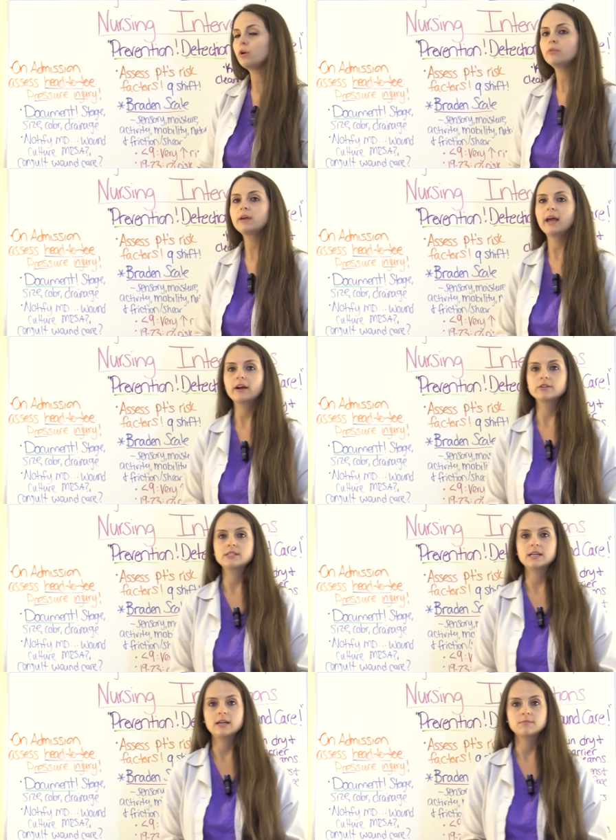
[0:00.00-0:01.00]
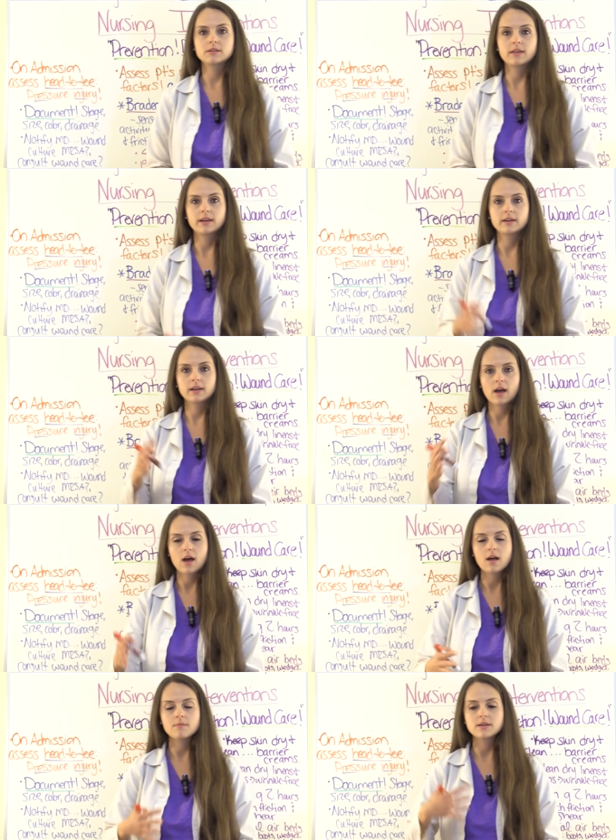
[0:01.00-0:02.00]
wound care team so they can
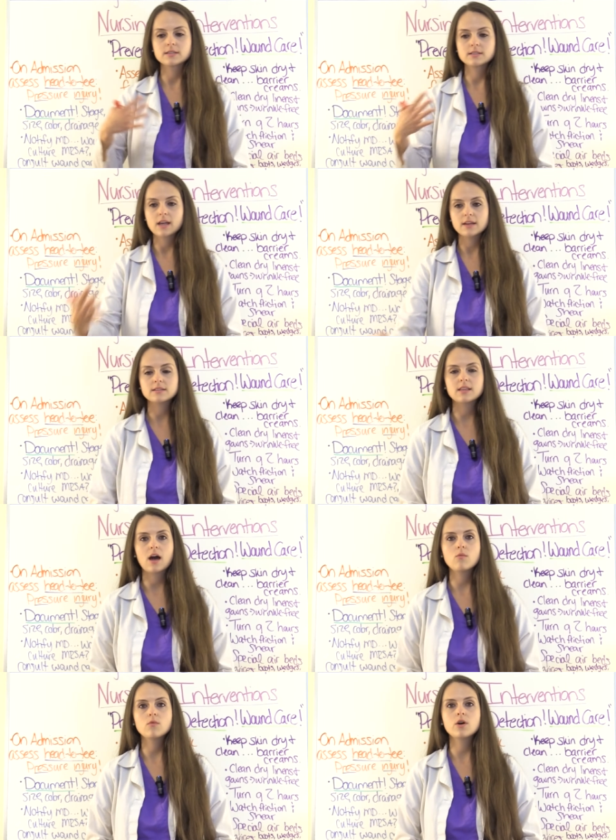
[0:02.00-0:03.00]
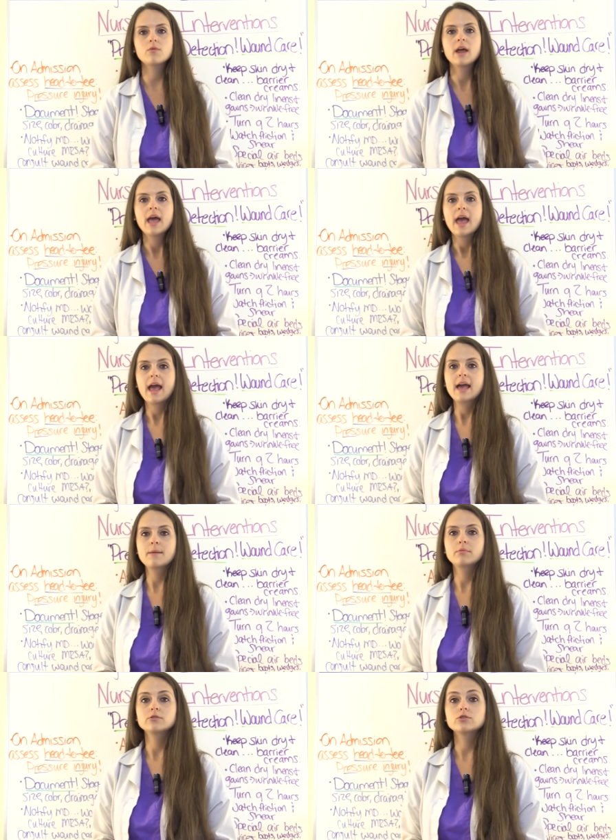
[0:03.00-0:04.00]
come assess that wound
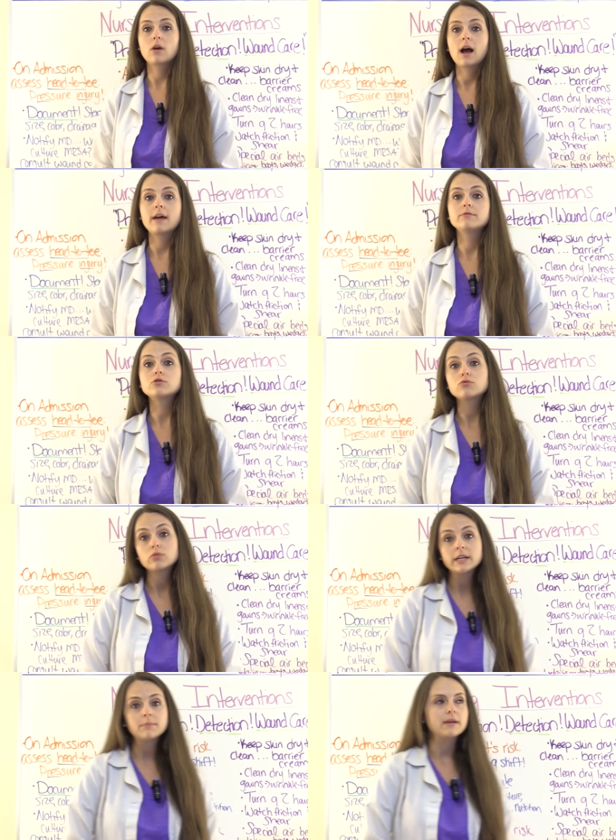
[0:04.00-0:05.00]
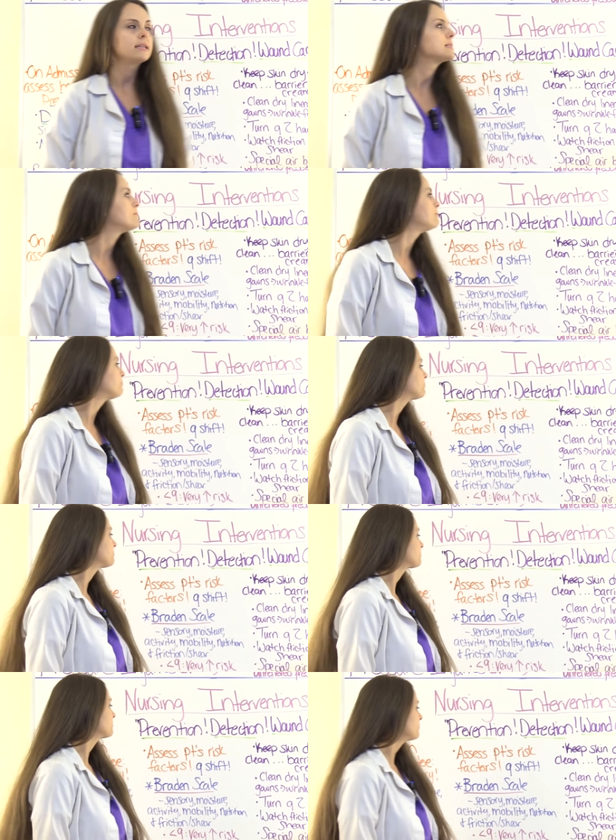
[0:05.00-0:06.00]
and prescribe treatment.
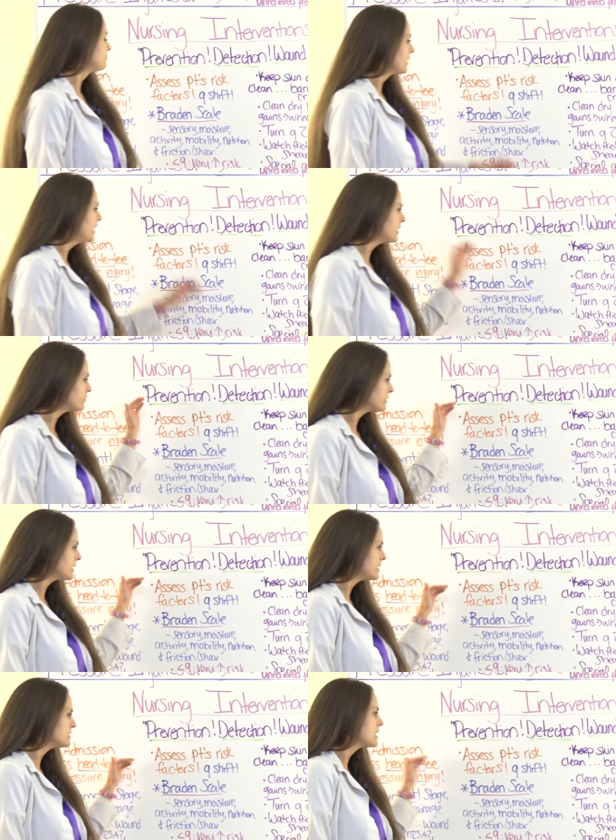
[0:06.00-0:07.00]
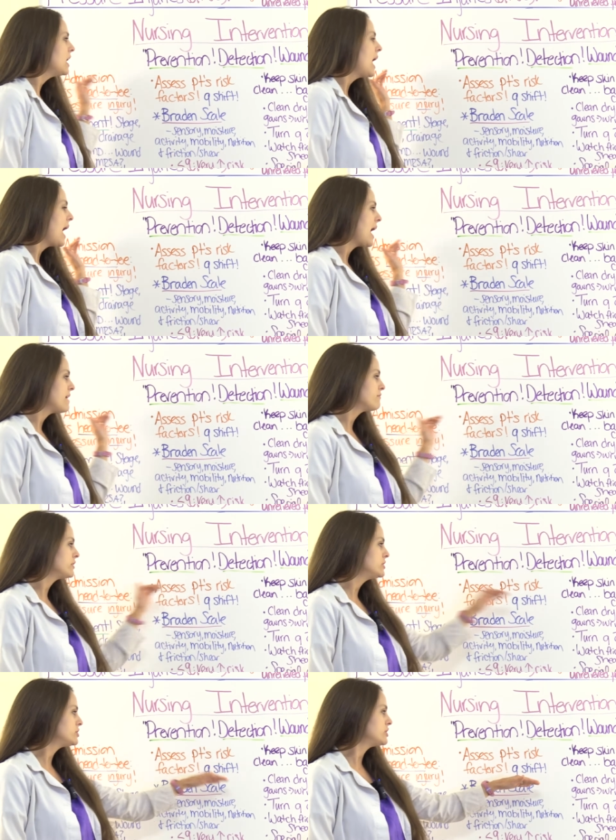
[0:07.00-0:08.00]
Another thing is,
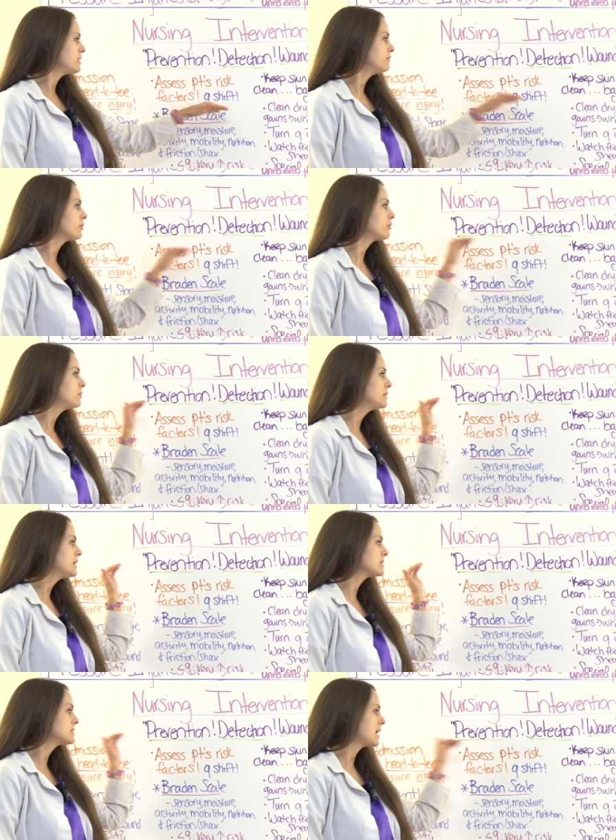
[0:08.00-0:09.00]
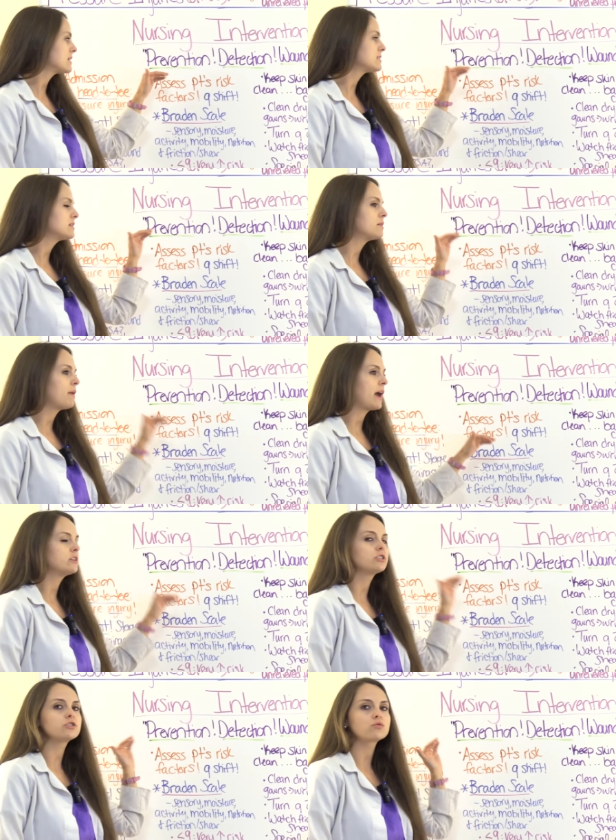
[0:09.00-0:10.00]
every shift you're going to be assessing the
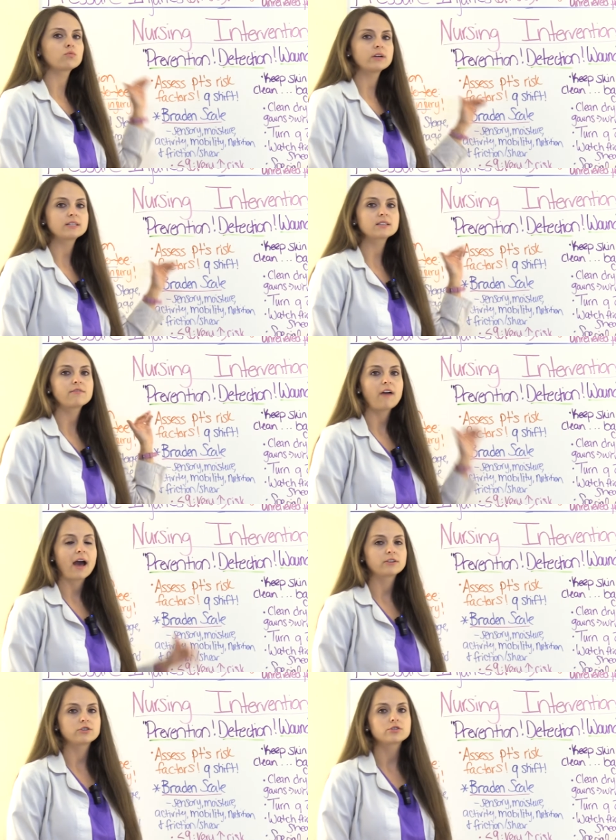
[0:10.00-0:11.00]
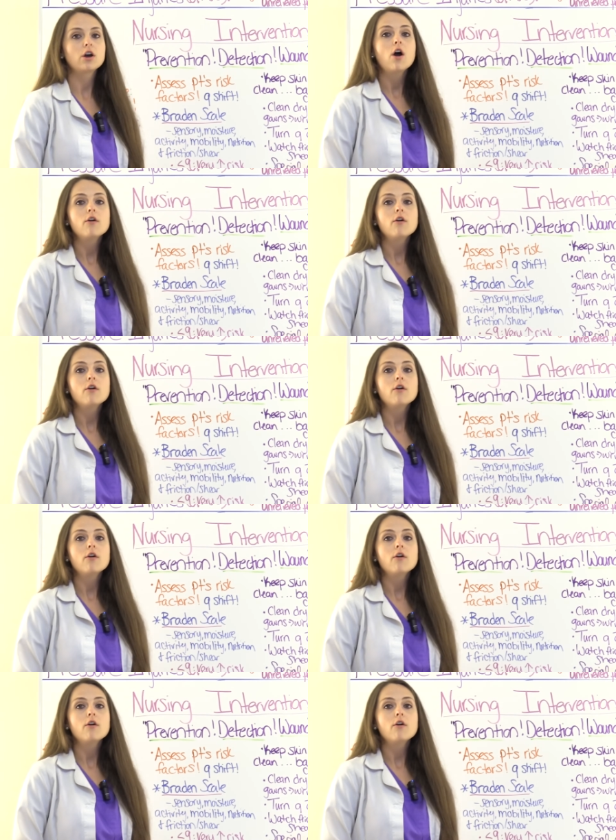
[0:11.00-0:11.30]
patient's risk factors